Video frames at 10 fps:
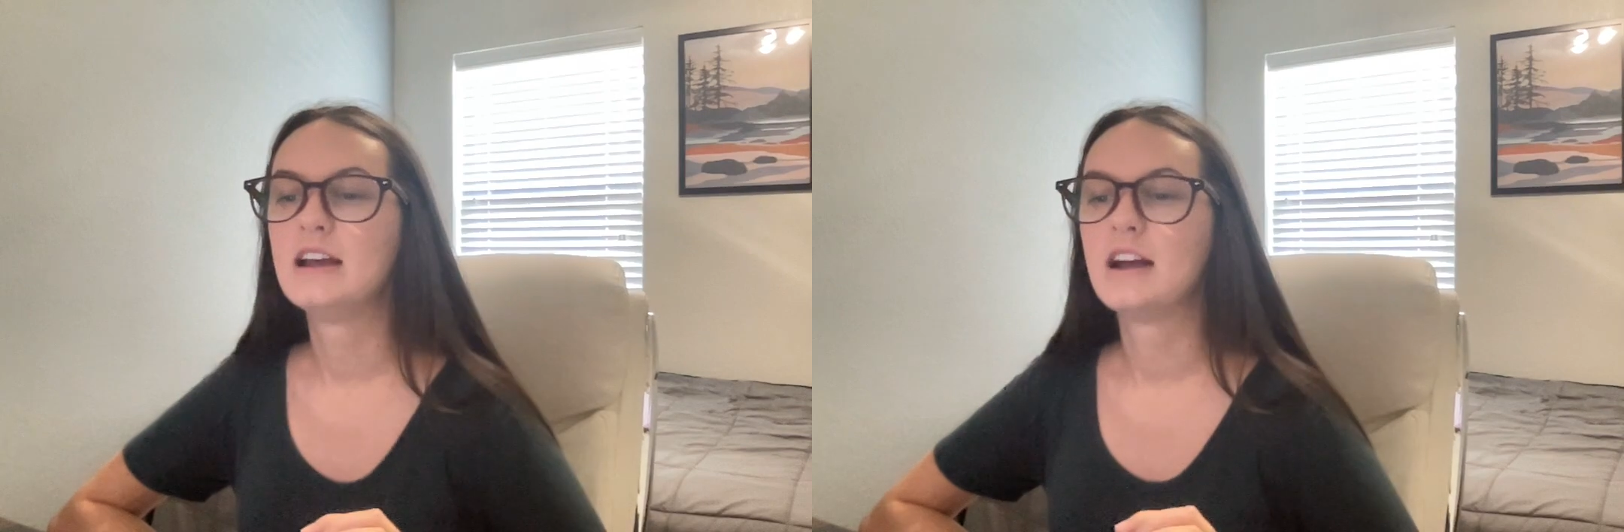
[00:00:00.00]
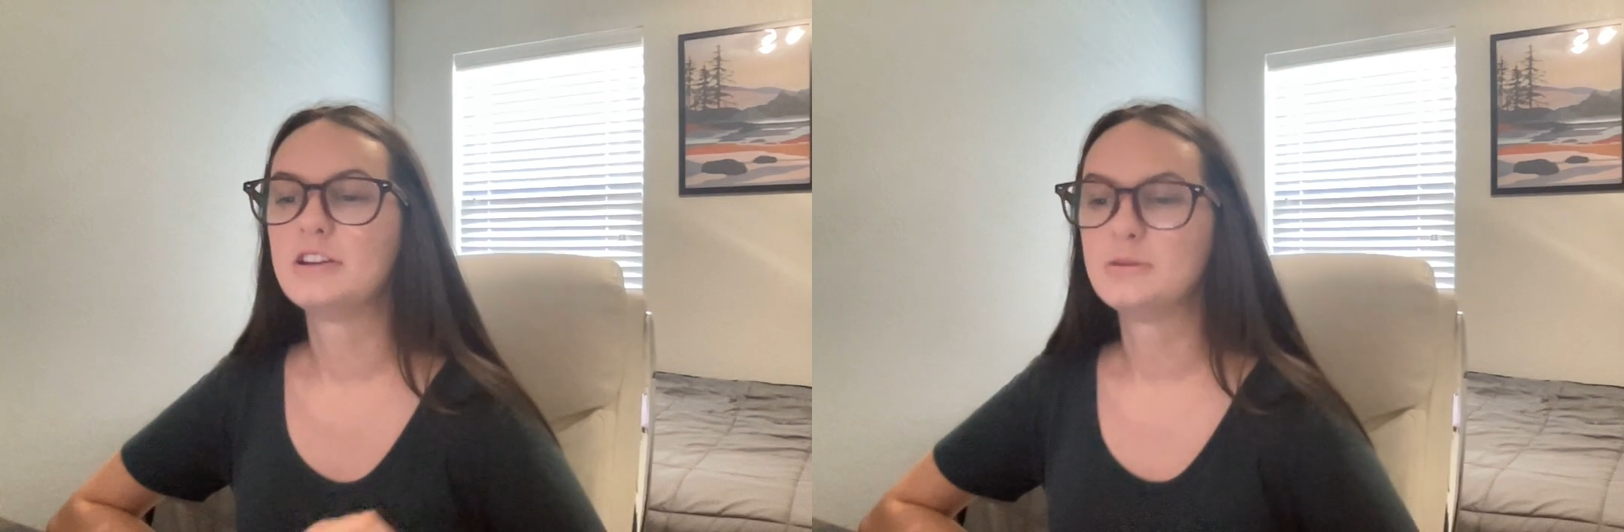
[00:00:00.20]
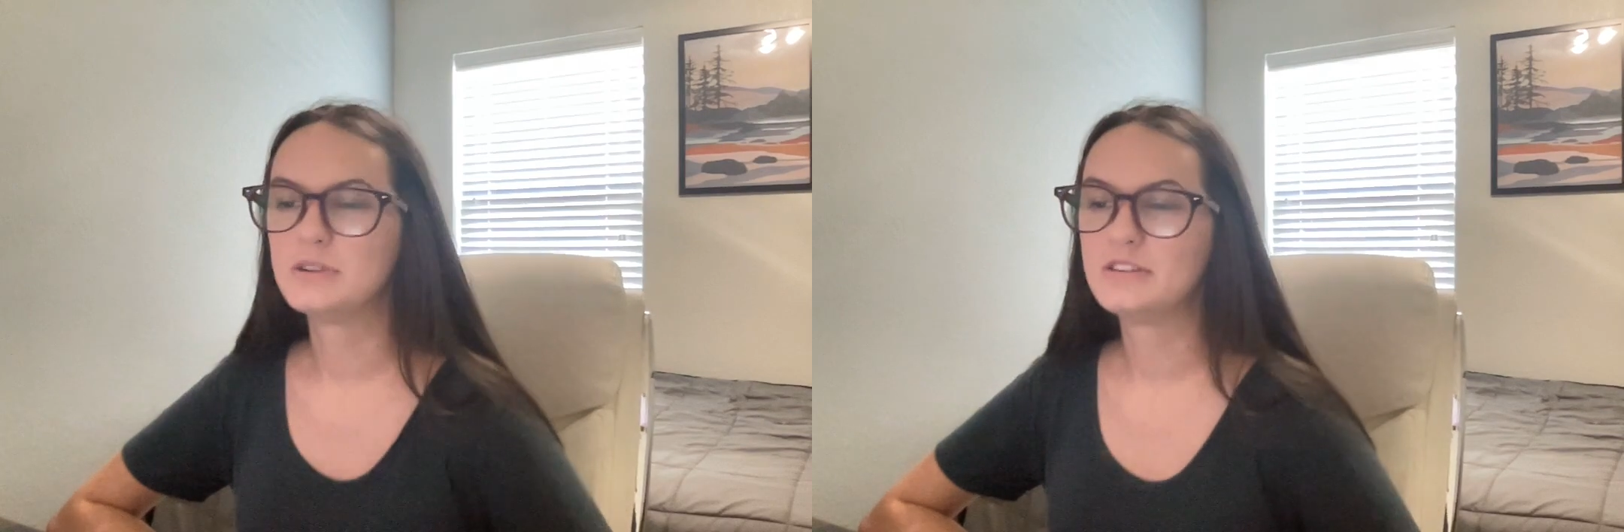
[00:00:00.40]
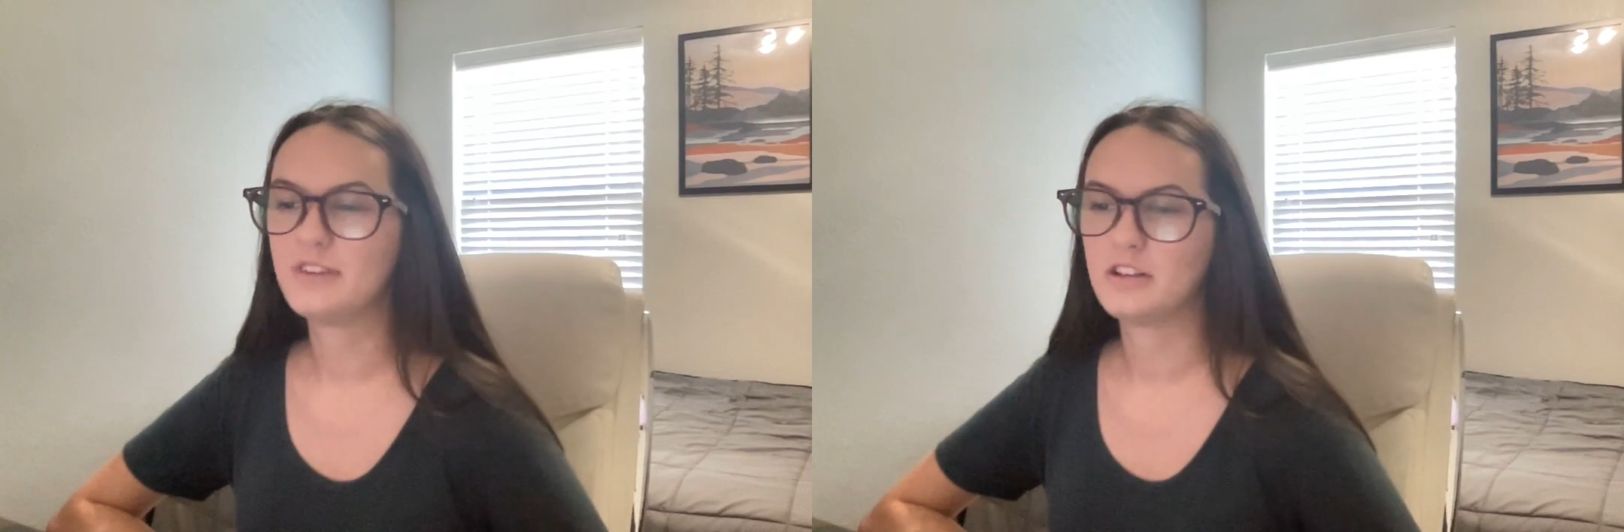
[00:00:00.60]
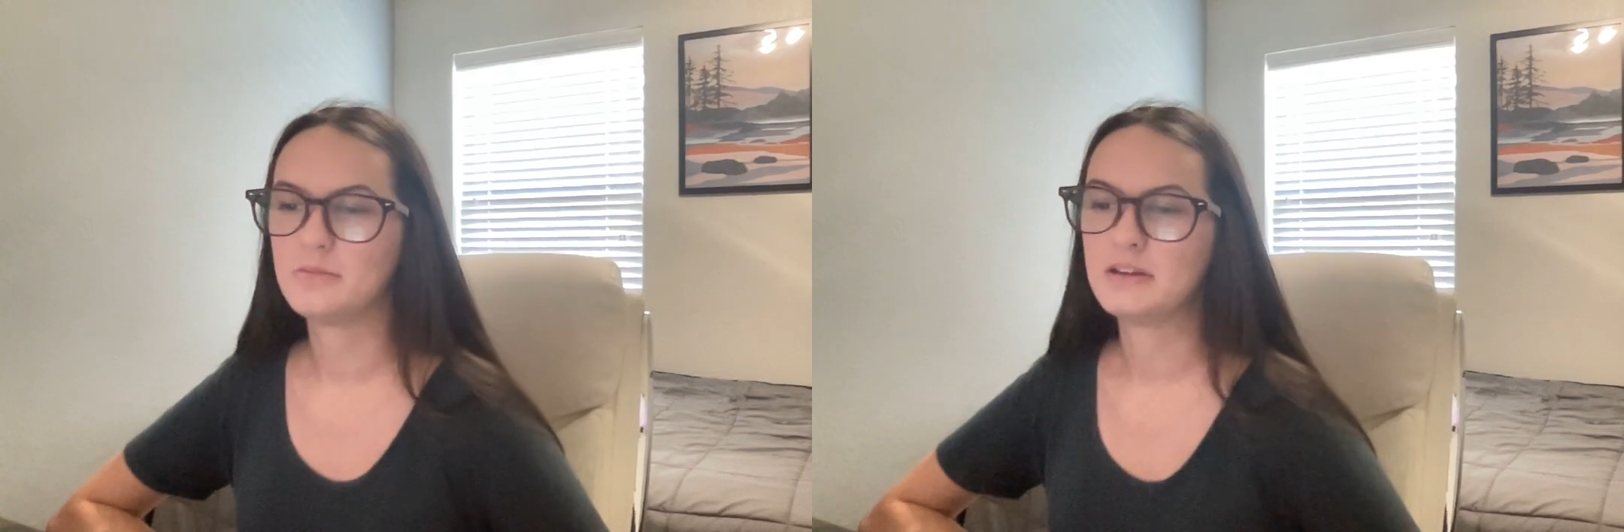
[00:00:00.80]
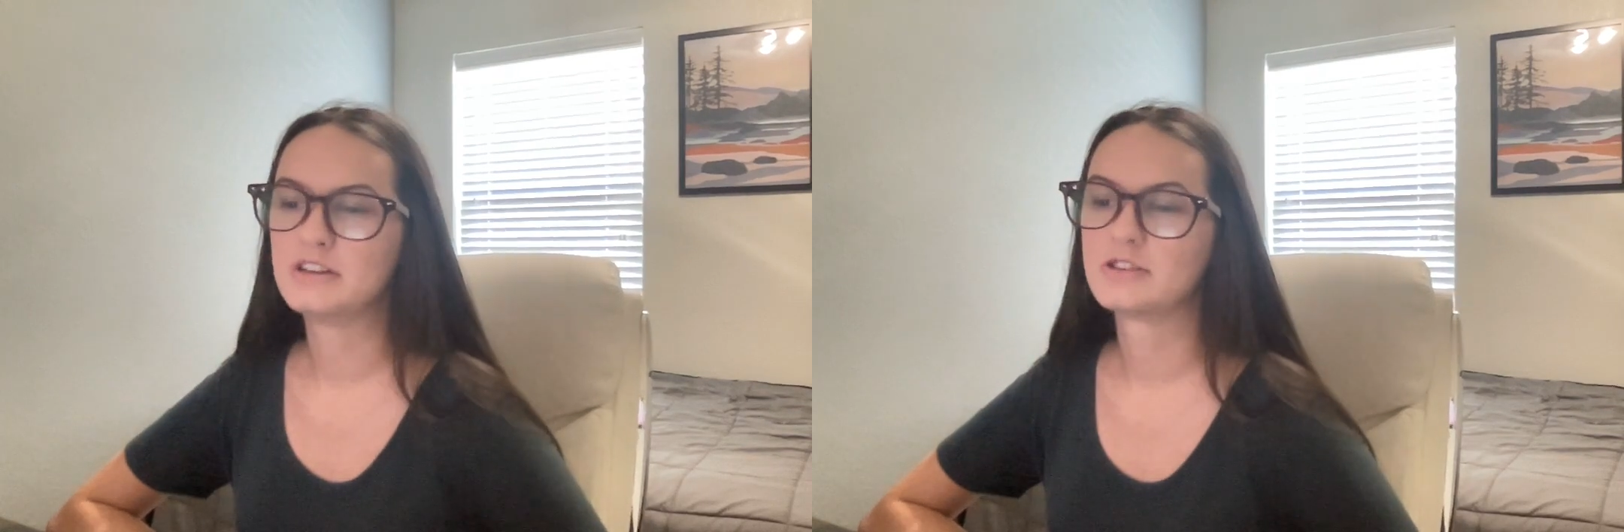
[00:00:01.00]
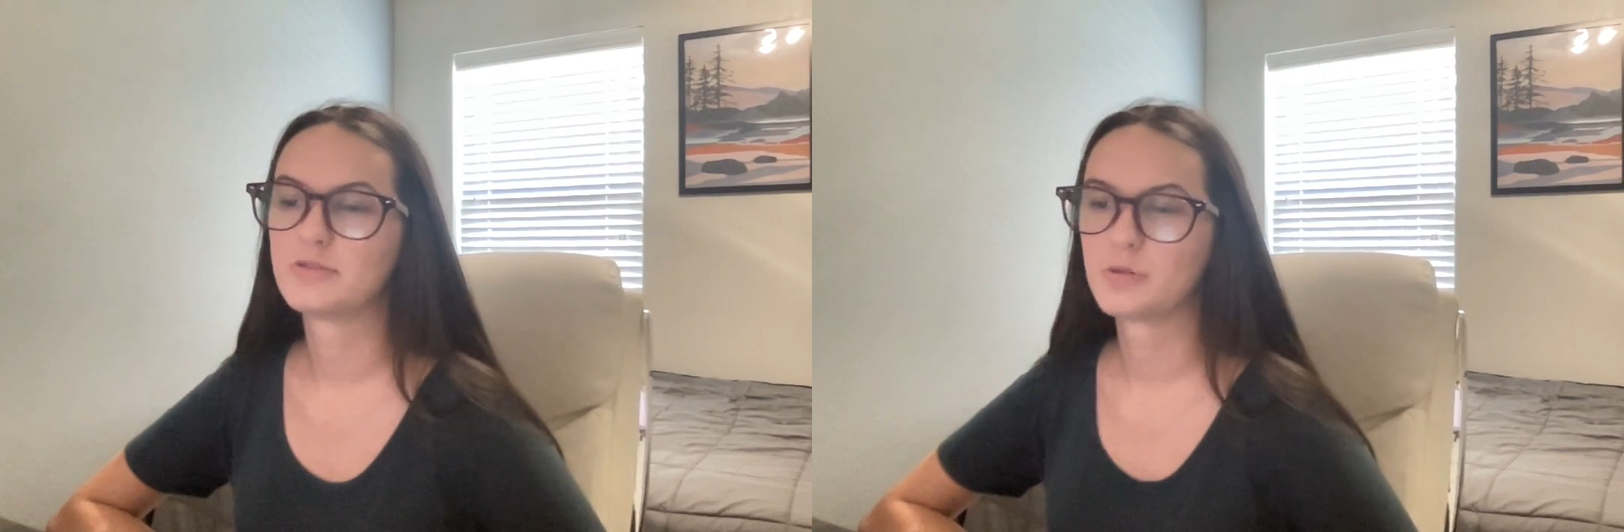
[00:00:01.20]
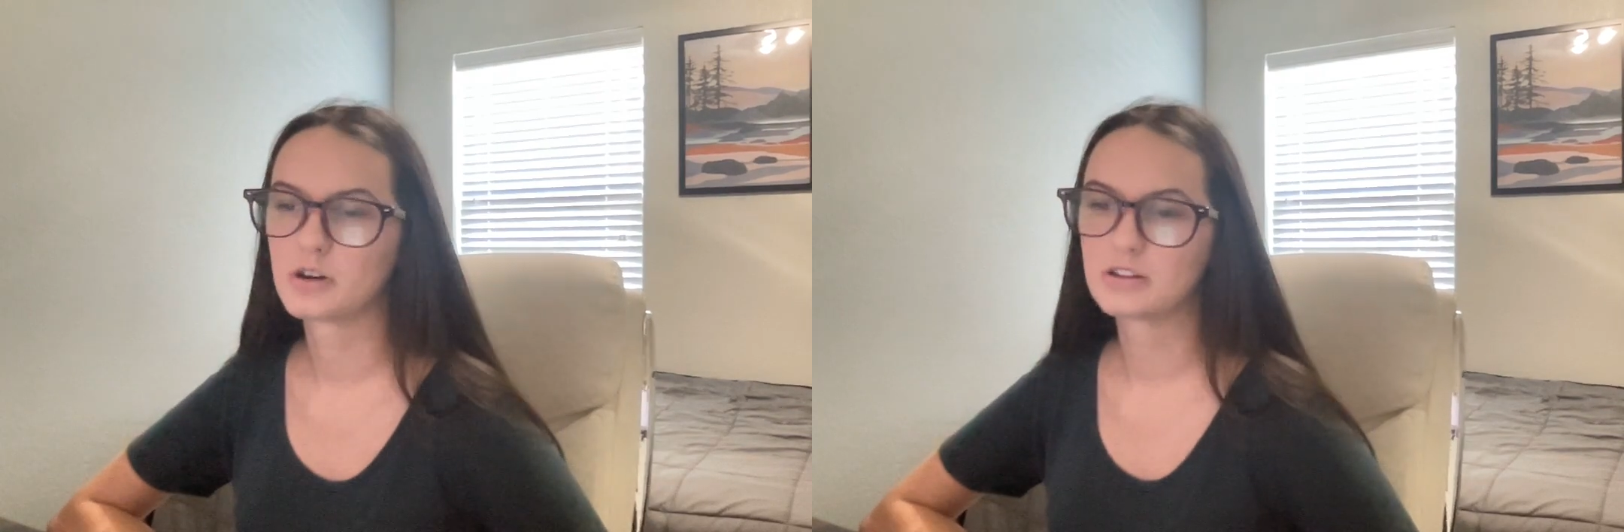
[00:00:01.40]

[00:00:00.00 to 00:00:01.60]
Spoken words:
human development for